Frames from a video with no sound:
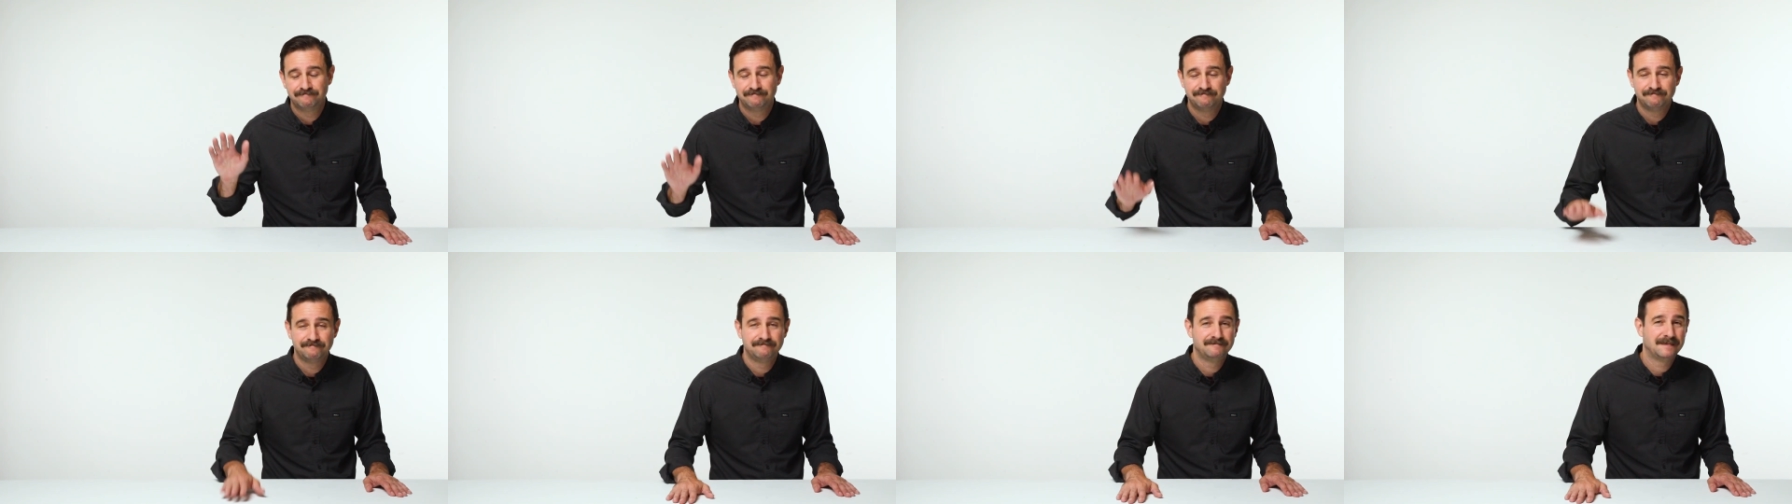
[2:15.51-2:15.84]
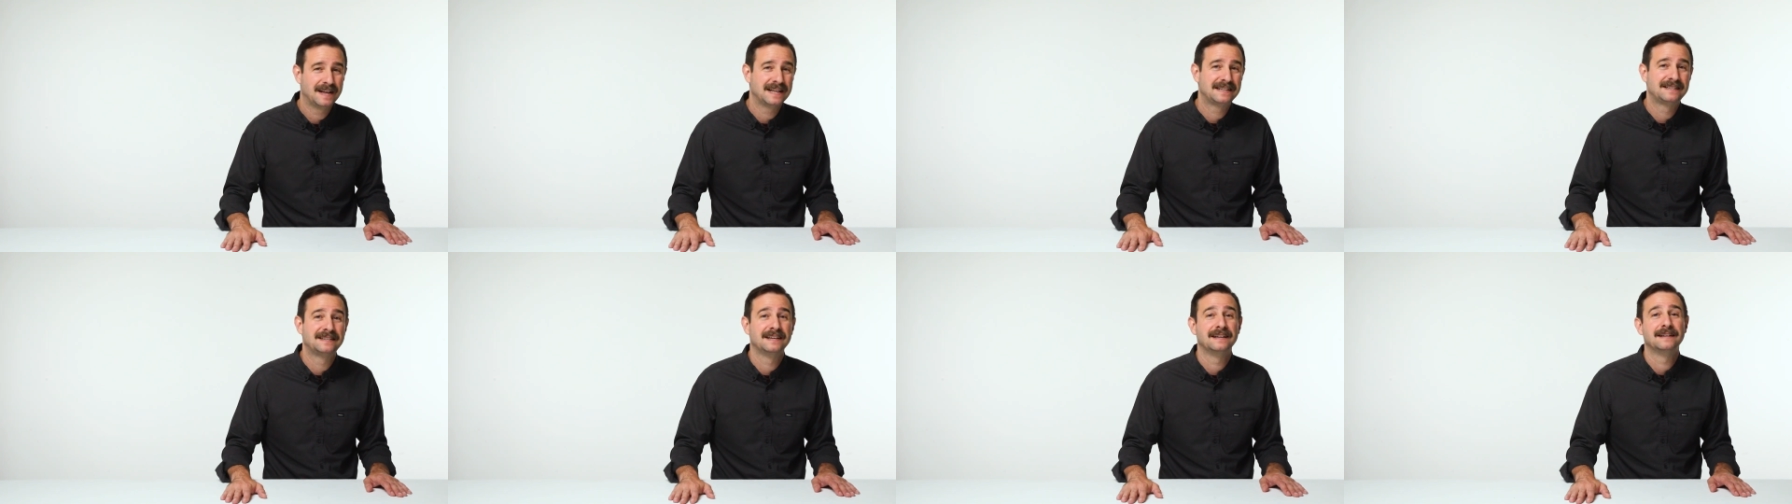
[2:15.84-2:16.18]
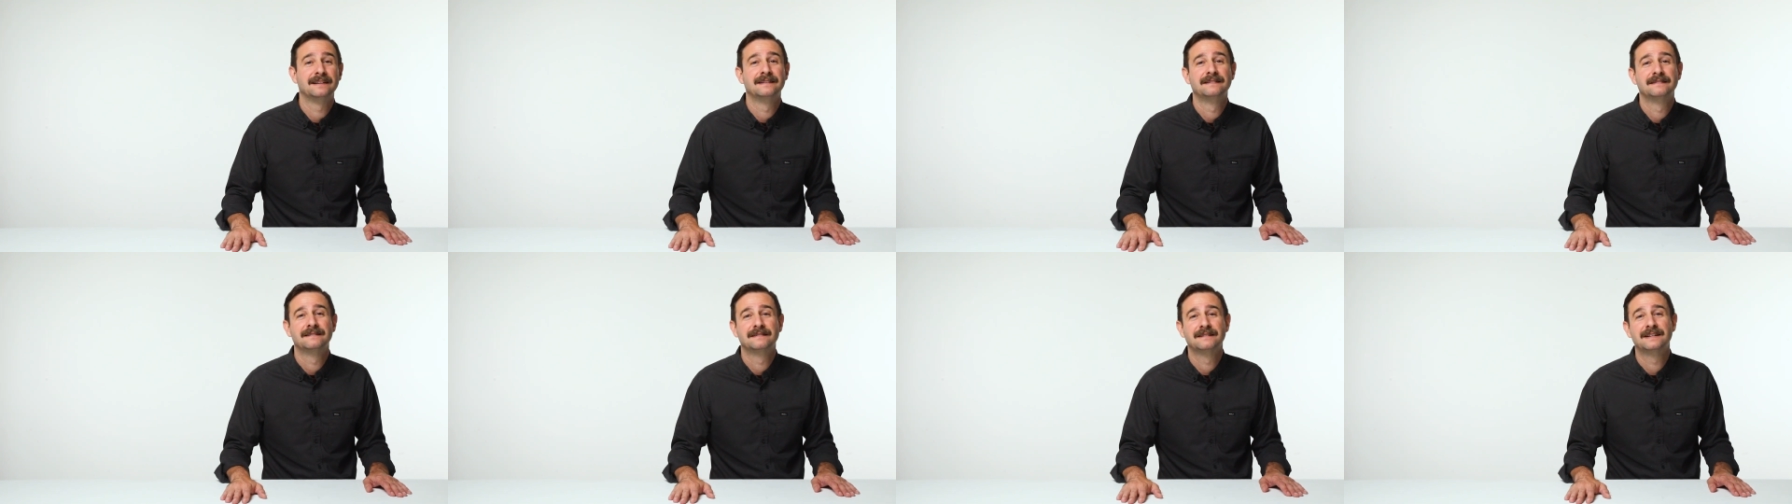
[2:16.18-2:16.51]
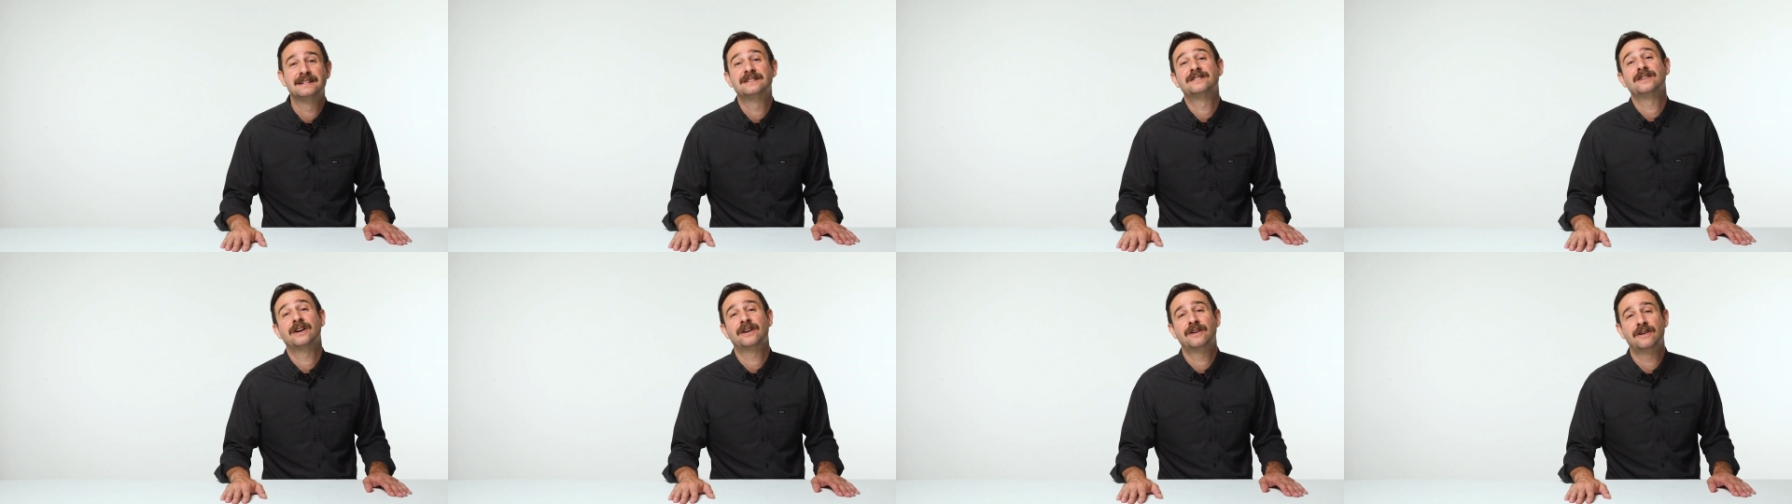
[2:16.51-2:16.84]
That's it.
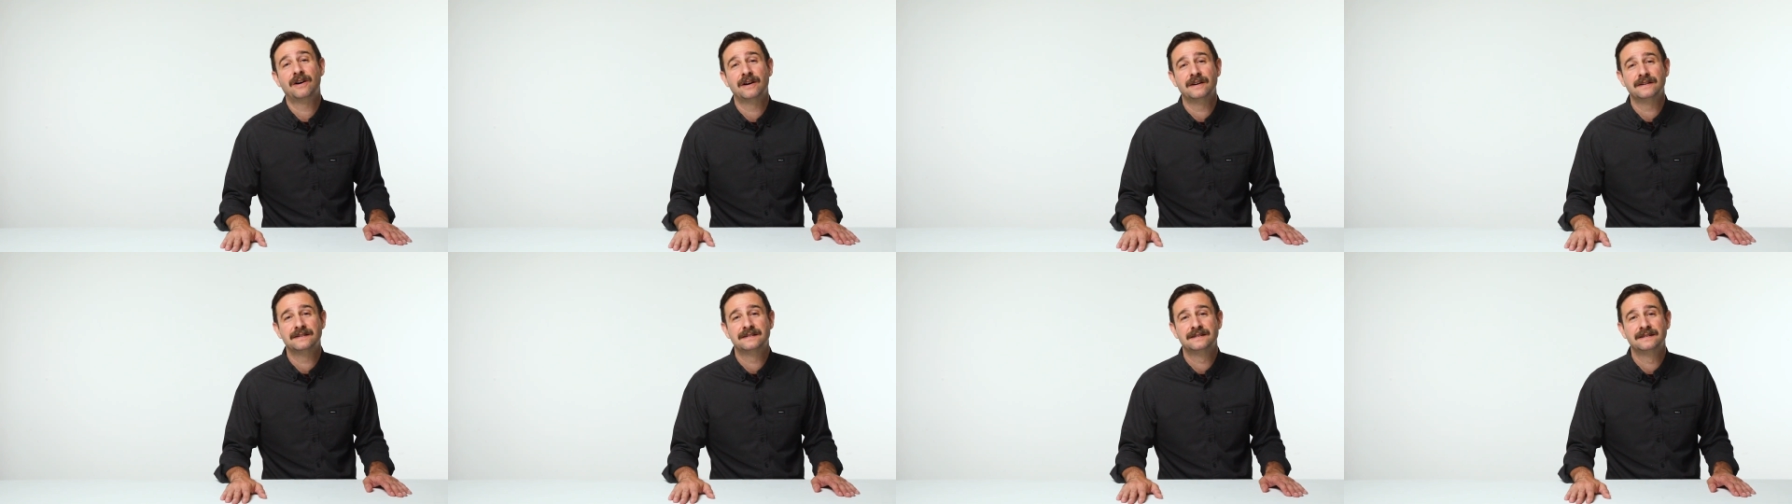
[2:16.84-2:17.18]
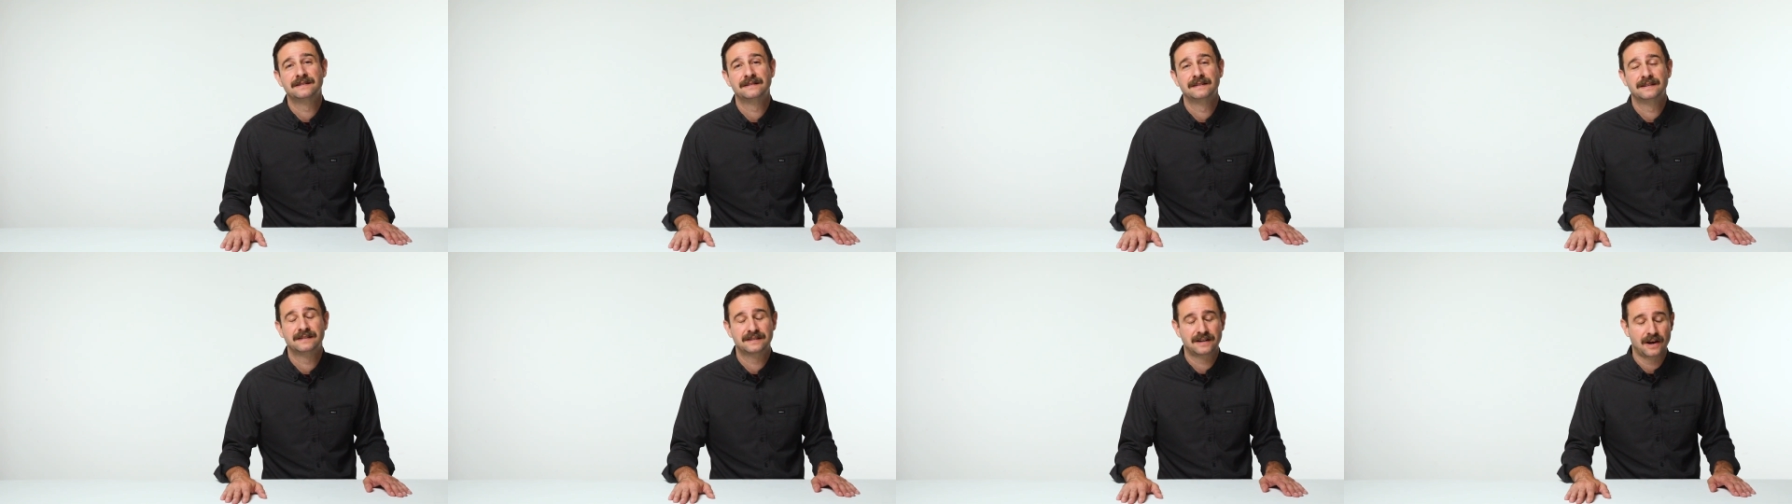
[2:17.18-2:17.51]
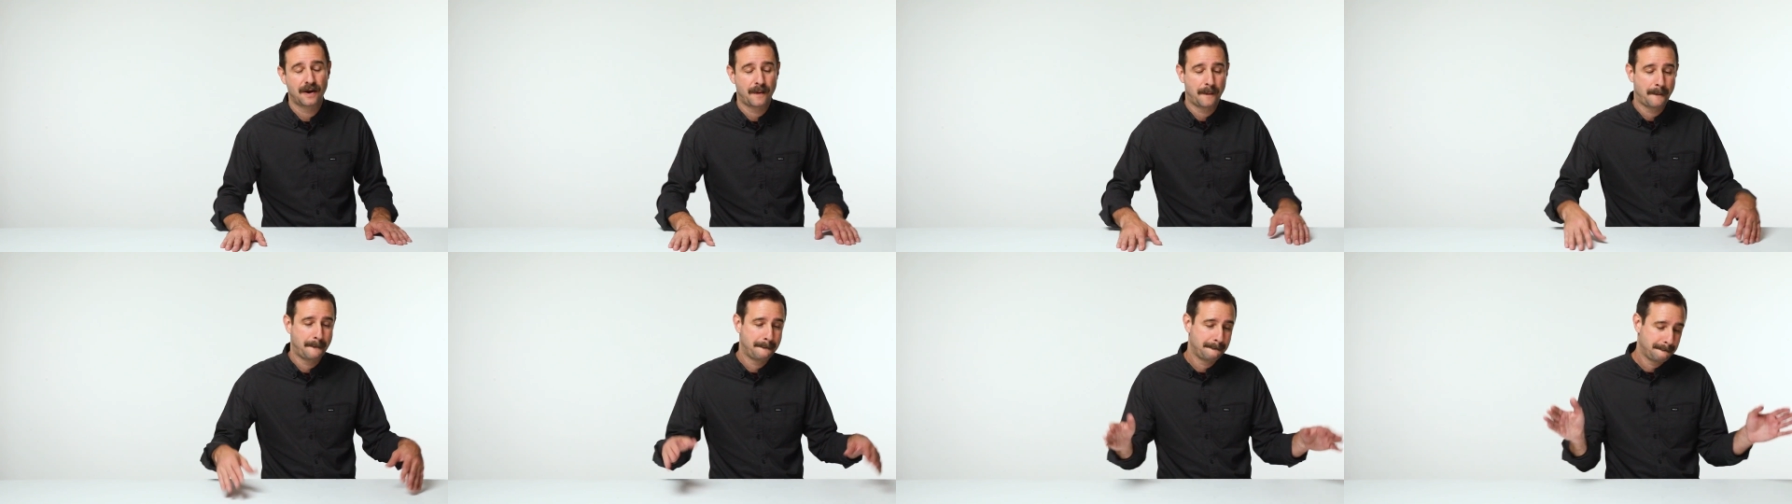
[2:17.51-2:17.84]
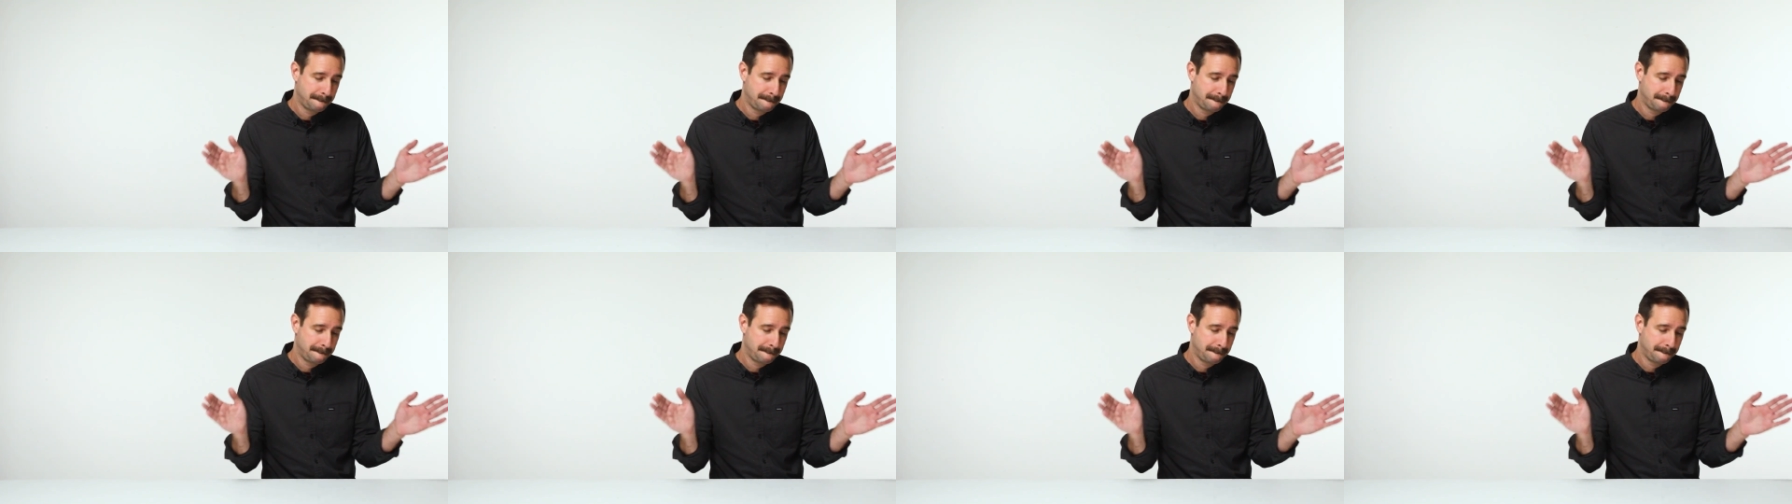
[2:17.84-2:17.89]
Let's talk cards. Let's go.